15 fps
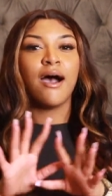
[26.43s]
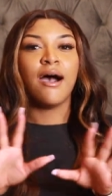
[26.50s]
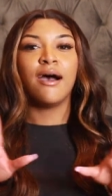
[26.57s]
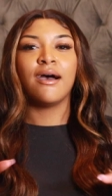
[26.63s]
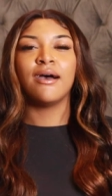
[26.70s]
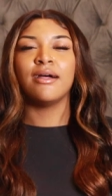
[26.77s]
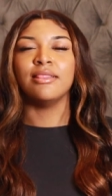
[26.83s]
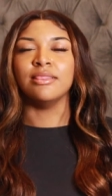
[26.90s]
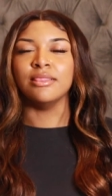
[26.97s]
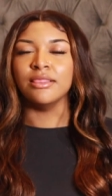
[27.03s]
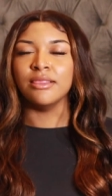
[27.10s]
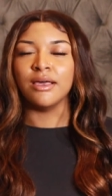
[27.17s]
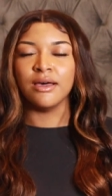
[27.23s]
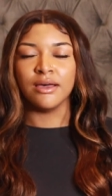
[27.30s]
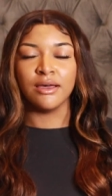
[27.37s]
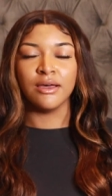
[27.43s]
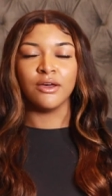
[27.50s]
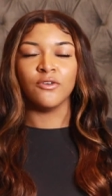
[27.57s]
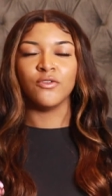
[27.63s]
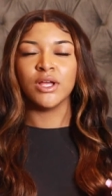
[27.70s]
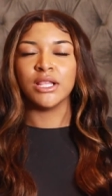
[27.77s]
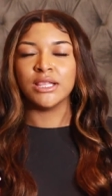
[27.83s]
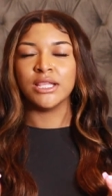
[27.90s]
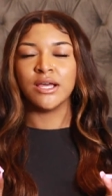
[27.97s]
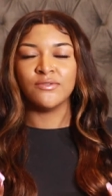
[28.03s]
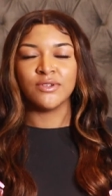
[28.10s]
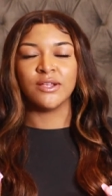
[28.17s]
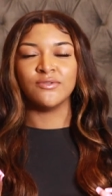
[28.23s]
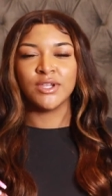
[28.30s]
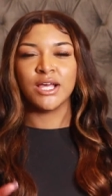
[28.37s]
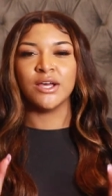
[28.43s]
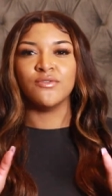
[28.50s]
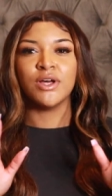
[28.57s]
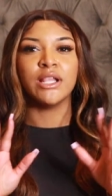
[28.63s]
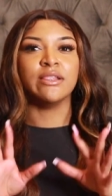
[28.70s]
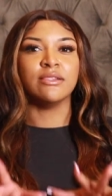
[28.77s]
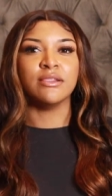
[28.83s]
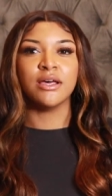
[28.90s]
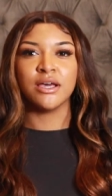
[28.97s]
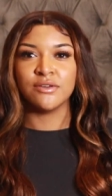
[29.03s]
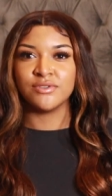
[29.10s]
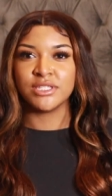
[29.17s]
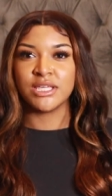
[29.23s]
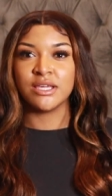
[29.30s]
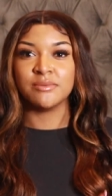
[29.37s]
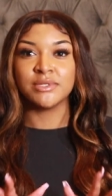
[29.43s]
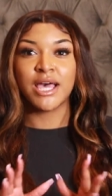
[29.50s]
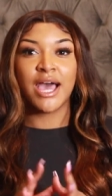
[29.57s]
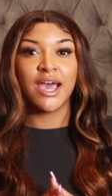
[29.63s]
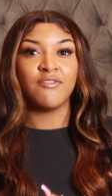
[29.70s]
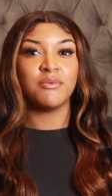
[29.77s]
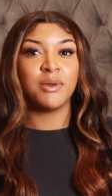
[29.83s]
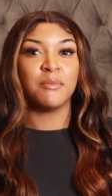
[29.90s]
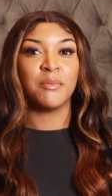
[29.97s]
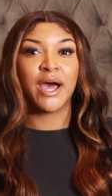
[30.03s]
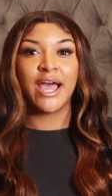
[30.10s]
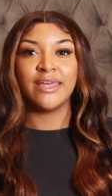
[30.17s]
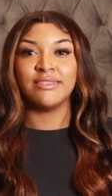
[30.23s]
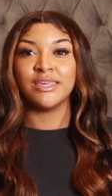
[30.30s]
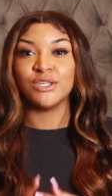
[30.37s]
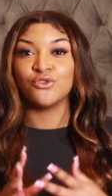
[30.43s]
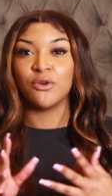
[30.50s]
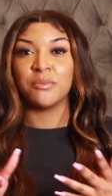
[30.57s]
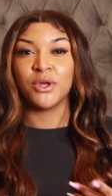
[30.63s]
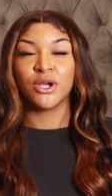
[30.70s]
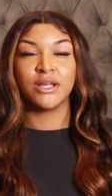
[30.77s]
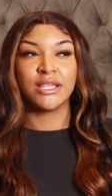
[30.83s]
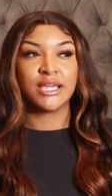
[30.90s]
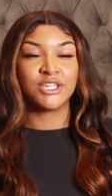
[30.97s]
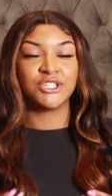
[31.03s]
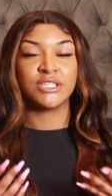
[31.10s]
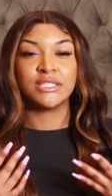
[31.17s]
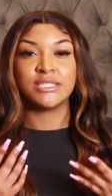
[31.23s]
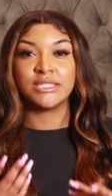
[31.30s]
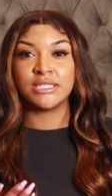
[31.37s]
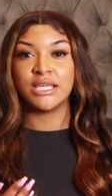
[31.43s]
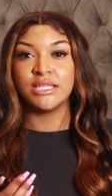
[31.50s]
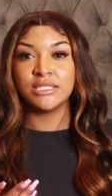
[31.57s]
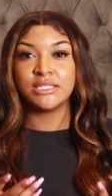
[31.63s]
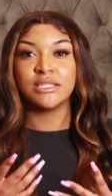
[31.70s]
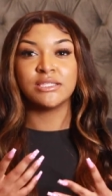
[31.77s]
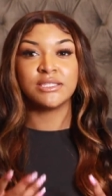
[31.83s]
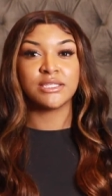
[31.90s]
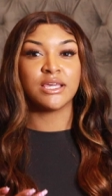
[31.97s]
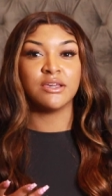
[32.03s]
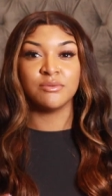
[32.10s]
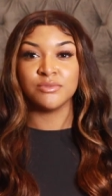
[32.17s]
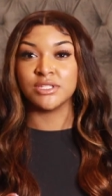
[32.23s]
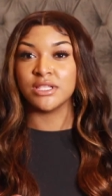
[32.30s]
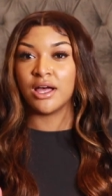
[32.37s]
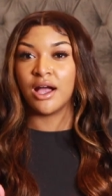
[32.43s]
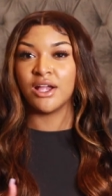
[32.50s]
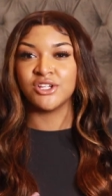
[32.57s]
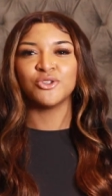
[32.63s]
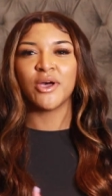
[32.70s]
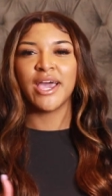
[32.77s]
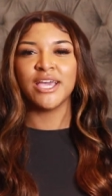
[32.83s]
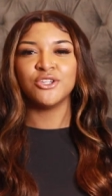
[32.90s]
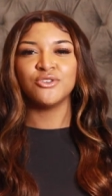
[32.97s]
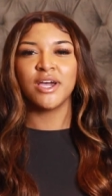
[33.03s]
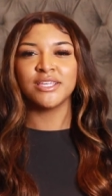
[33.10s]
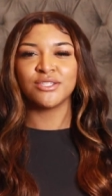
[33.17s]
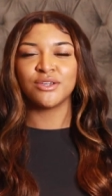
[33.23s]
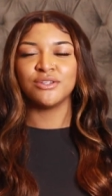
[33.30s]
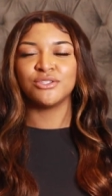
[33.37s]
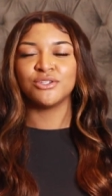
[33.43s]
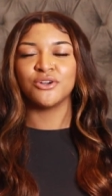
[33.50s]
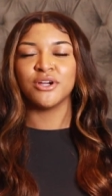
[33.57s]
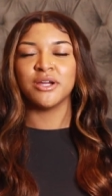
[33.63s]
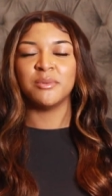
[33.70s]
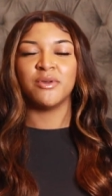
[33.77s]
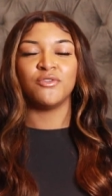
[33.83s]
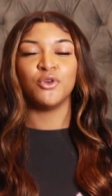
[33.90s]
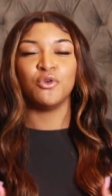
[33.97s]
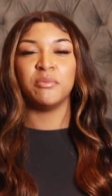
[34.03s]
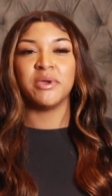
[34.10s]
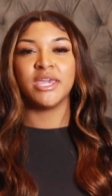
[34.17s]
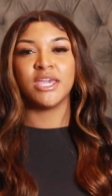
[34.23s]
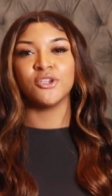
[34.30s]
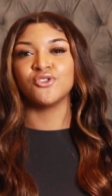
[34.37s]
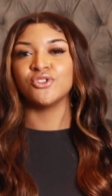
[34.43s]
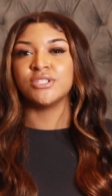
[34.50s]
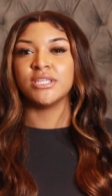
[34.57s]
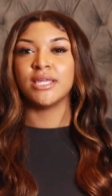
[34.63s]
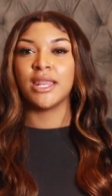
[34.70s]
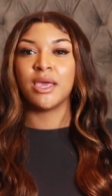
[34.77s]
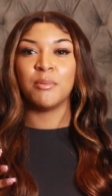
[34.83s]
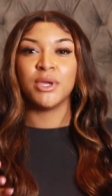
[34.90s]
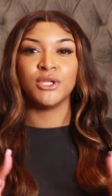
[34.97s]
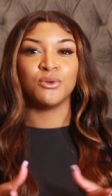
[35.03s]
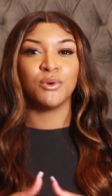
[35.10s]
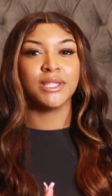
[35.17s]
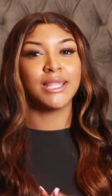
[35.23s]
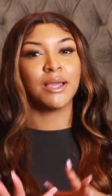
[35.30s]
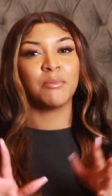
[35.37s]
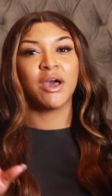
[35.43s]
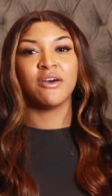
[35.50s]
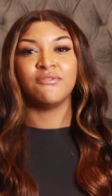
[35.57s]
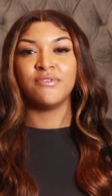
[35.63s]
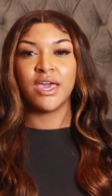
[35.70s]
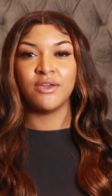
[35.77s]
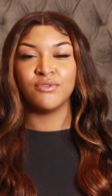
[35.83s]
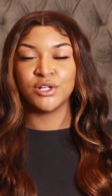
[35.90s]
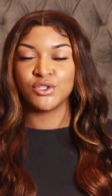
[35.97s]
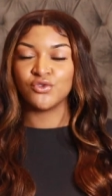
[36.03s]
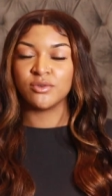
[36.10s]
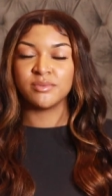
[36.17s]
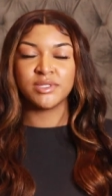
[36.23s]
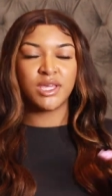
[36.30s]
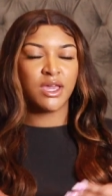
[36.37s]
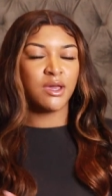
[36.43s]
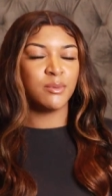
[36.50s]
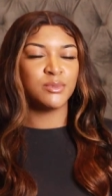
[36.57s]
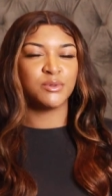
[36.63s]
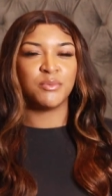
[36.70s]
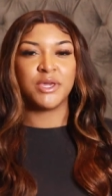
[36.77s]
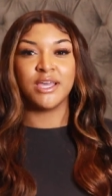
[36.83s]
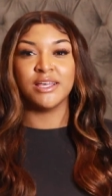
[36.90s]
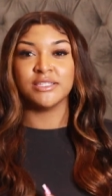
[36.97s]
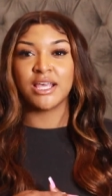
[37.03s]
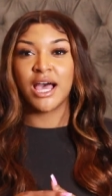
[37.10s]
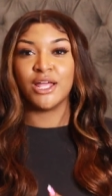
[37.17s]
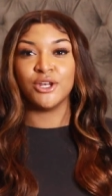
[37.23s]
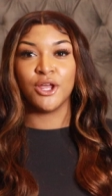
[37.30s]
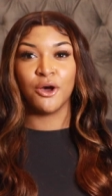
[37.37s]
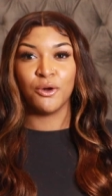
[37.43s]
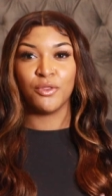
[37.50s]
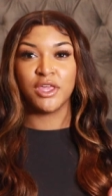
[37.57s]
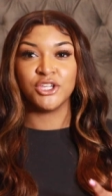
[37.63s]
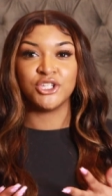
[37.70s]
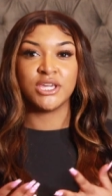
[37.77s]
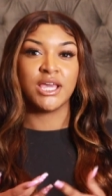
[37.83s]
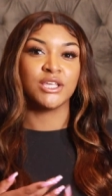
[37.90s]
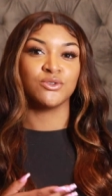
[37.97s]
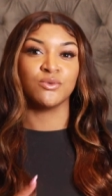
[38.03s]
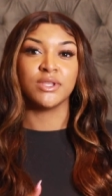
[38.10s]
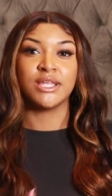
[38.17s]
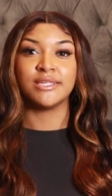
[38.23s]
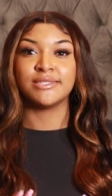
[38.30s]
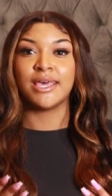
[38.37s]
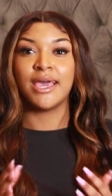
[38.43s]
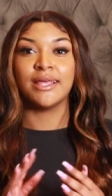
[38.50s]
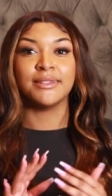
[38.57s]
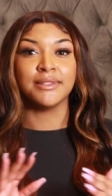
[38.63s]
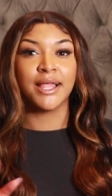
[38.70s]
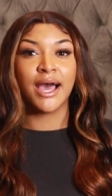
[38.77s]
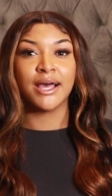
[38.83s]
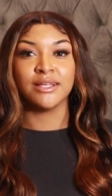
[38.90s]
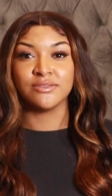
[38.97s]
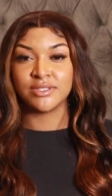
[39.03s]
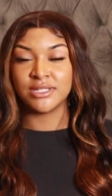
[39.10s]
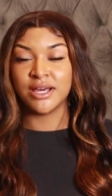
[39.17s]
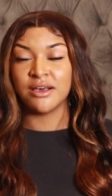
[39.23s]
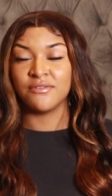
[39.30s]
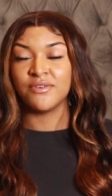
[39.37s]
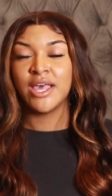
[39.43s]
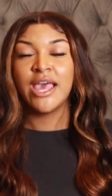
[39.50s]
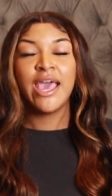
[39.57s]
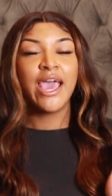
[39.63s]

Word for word: I love, love, love, love, love Skims. I have been buying things from their collection since Skims launched. So I asked you guys on Instagram if you would be interested in me doing like my favorites from Skims because I know that she has released a lot of stuff